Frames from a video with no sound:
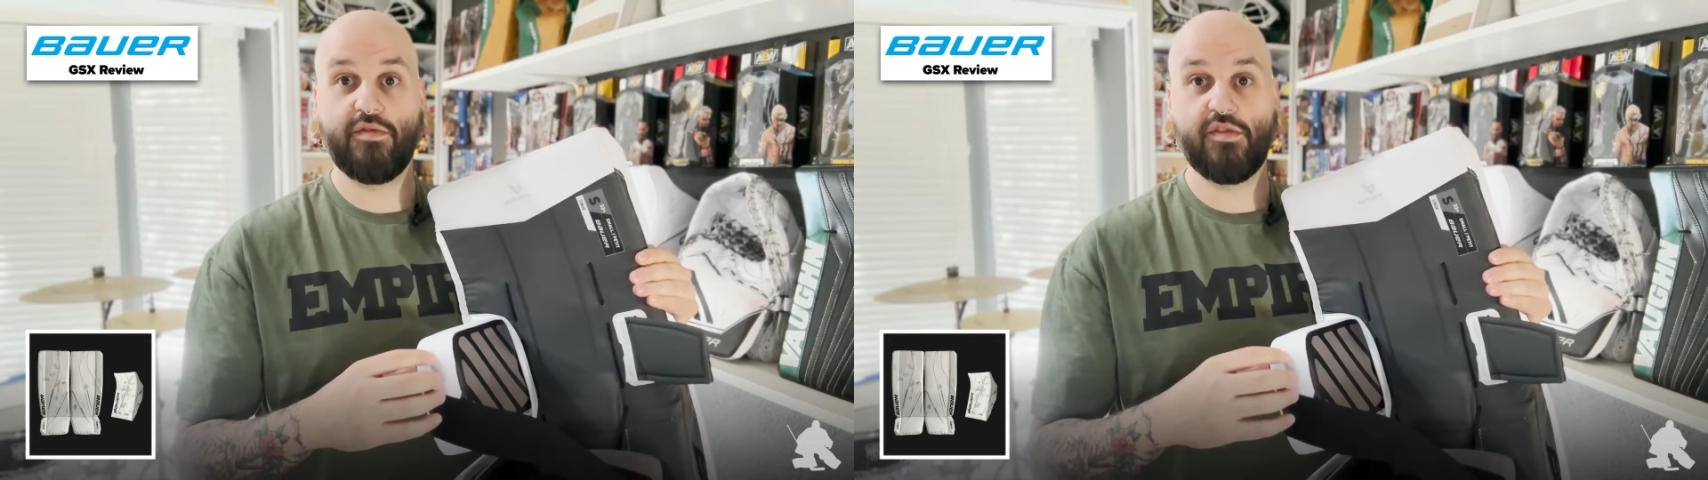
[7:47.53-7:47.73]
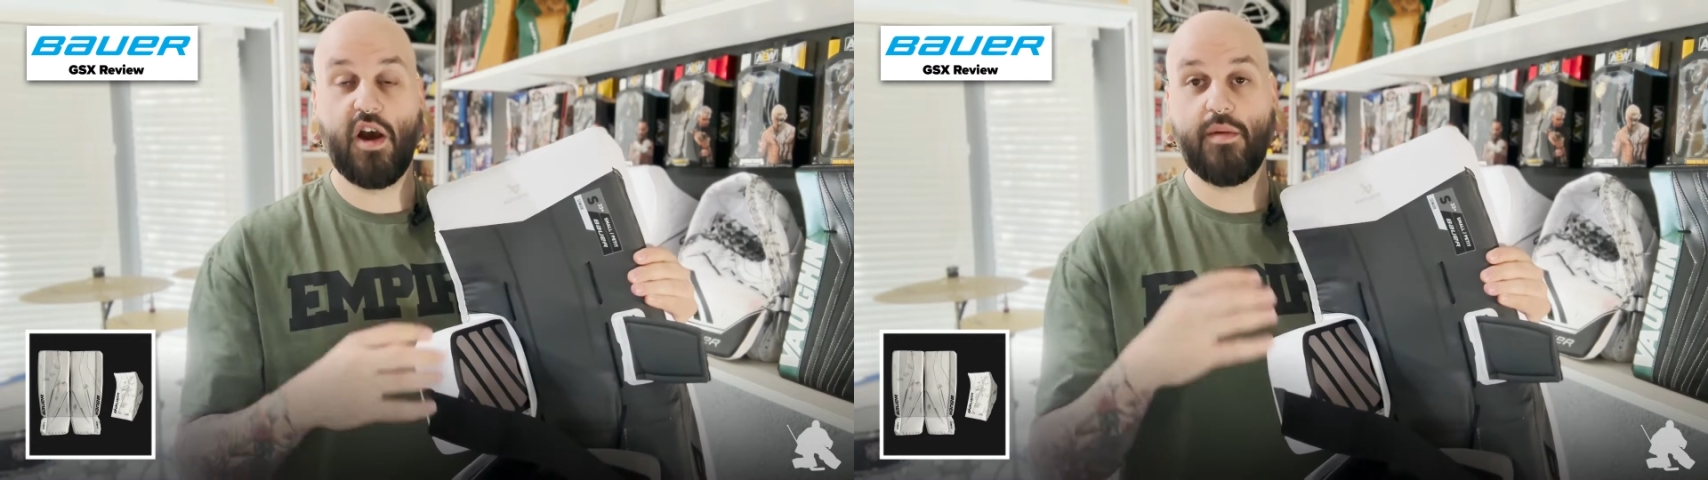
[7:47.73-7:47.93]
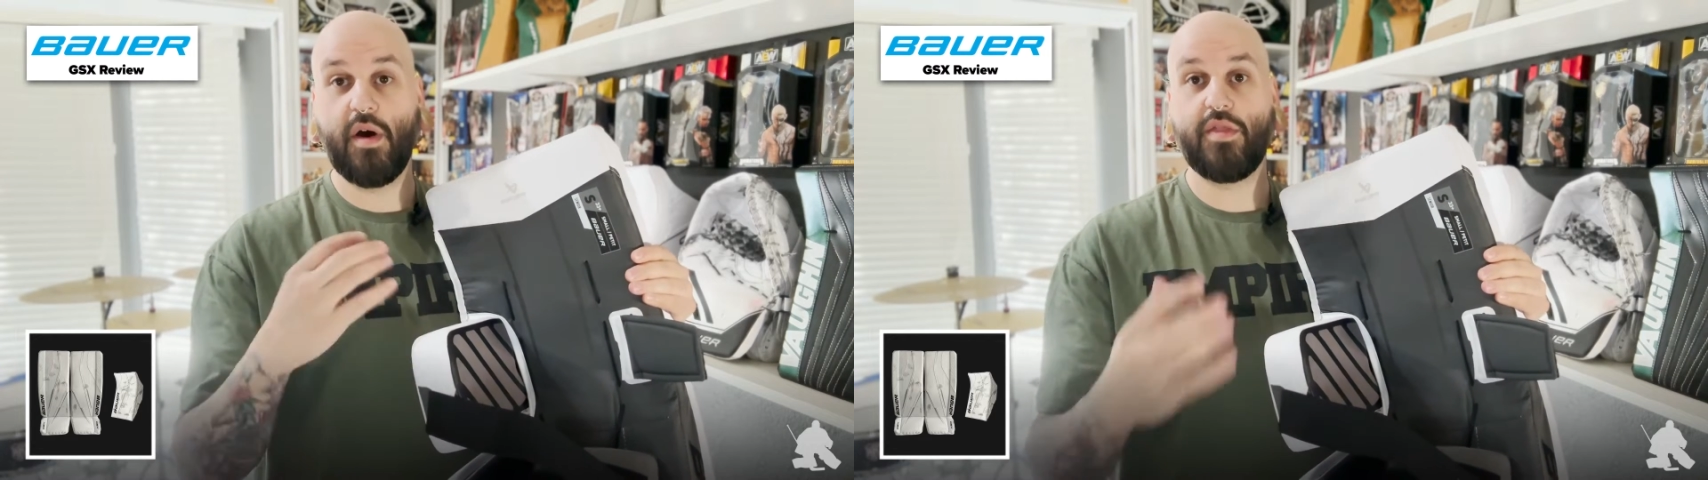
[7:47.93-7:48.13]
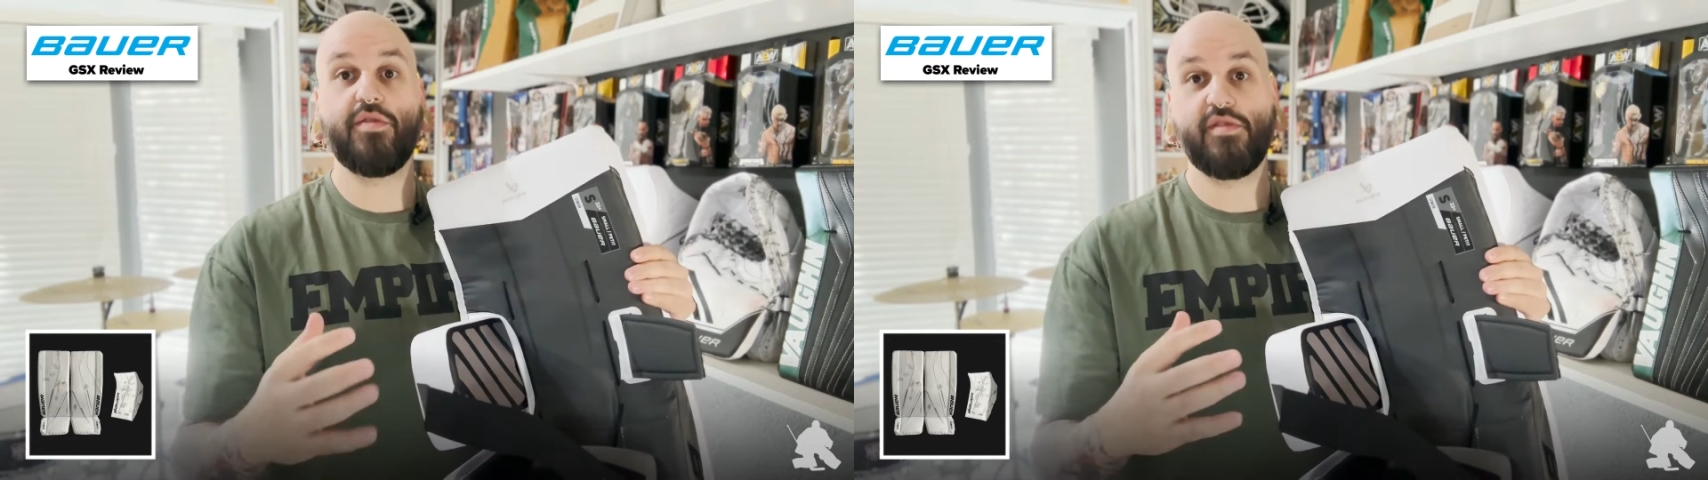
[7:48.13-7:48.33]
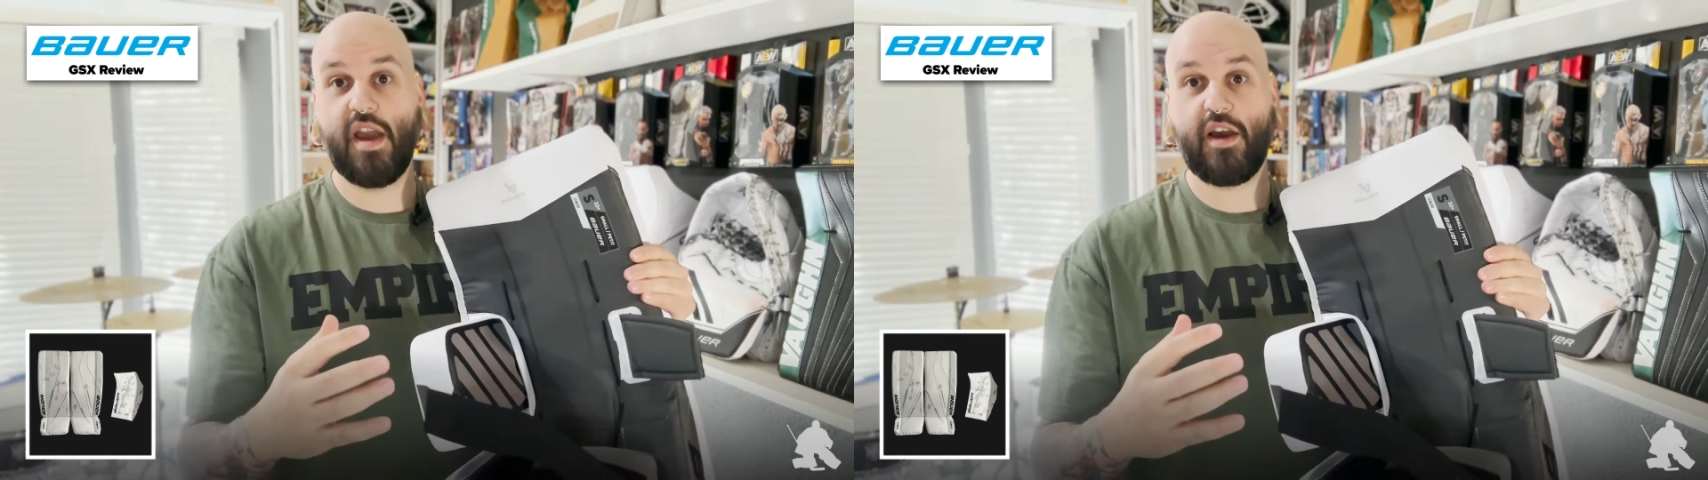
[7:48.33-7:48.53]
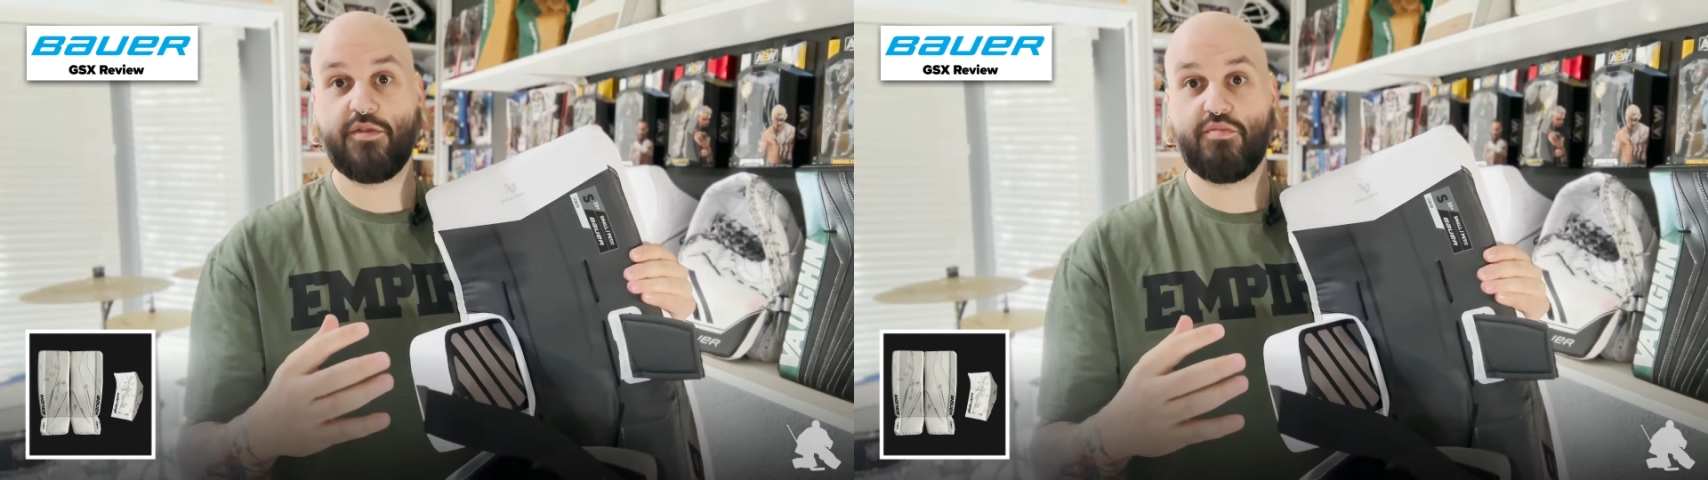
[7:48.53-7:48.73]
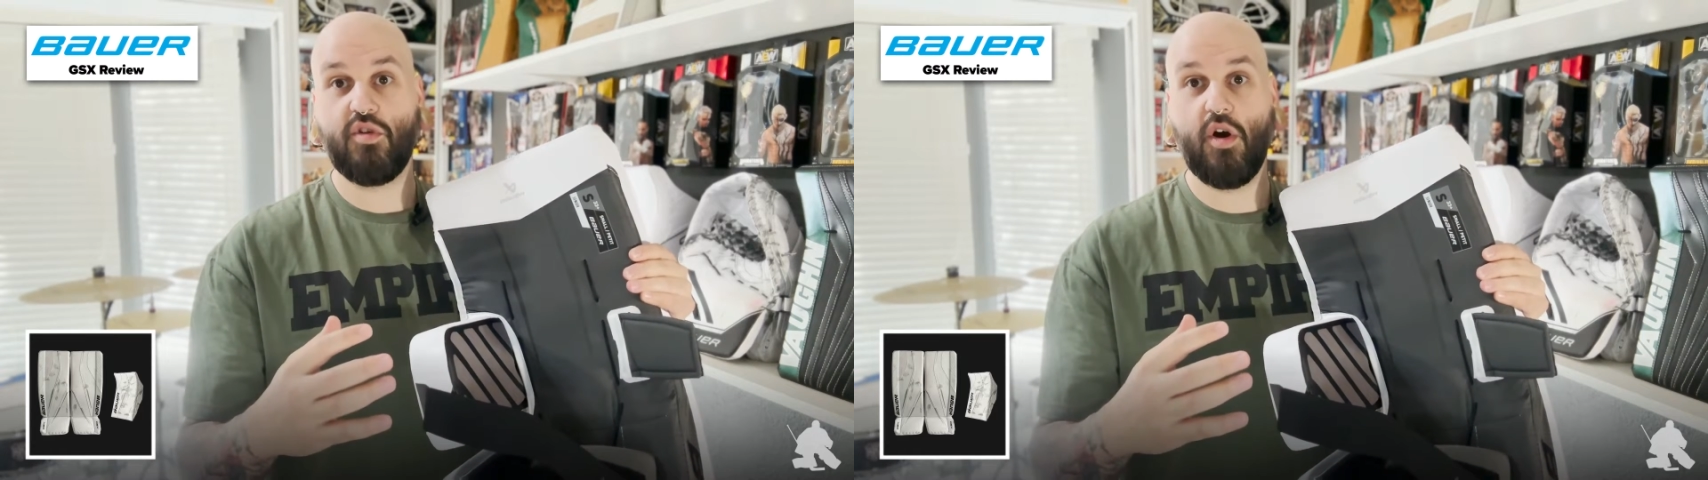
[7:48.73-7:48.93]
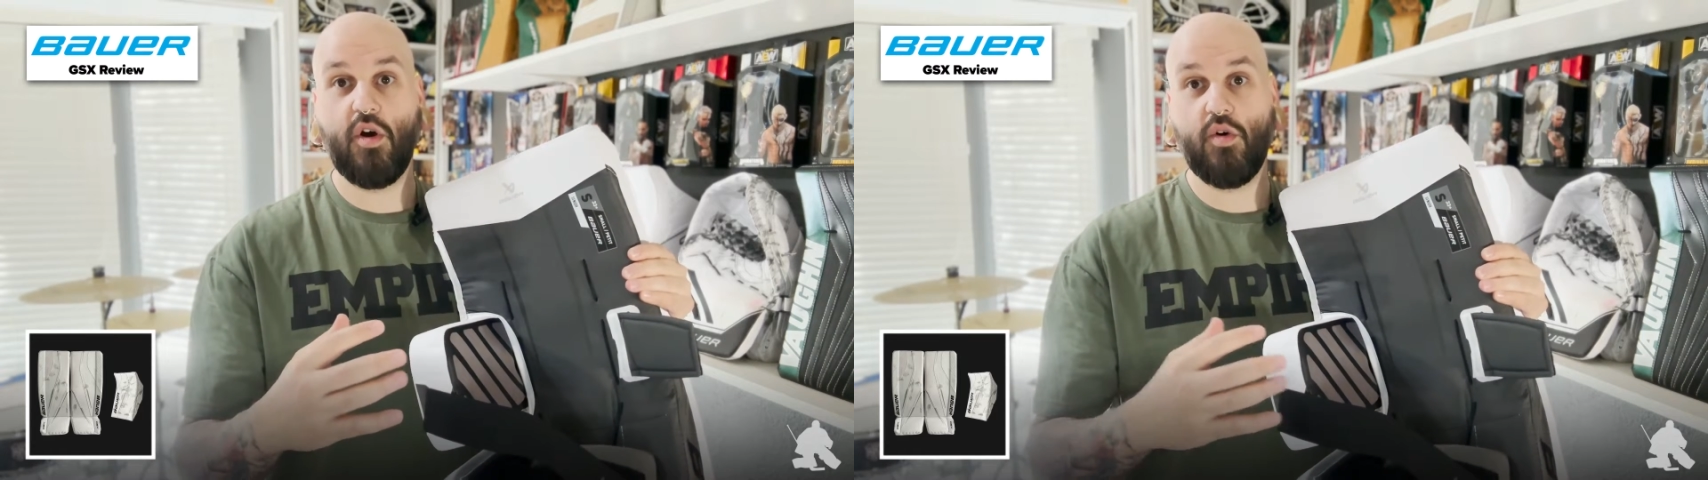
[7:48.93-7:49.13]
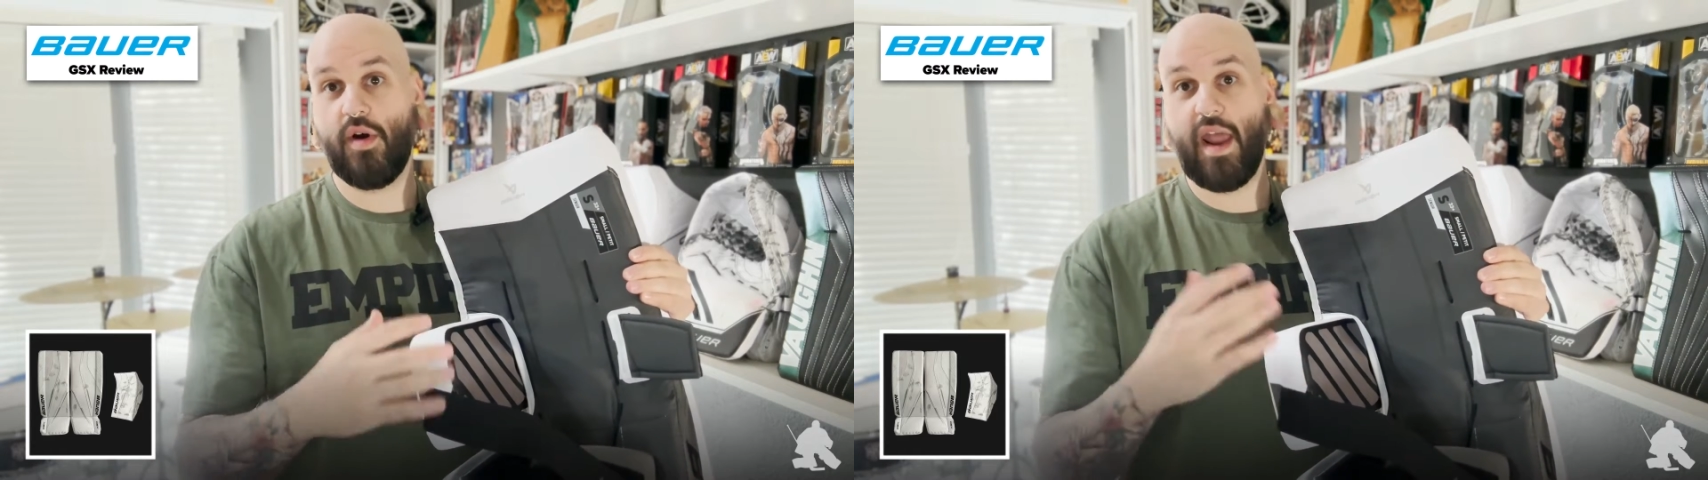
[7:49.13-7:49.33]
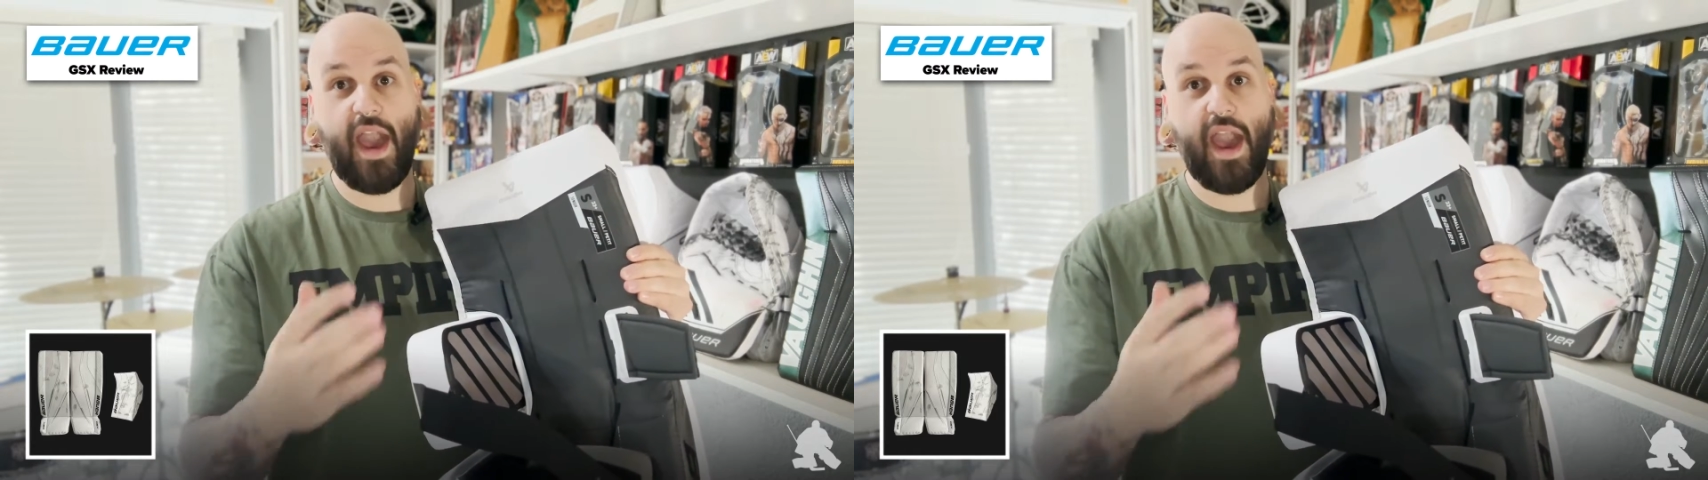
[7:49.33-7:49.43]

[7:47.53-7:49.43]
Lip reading: from a 3X Pro and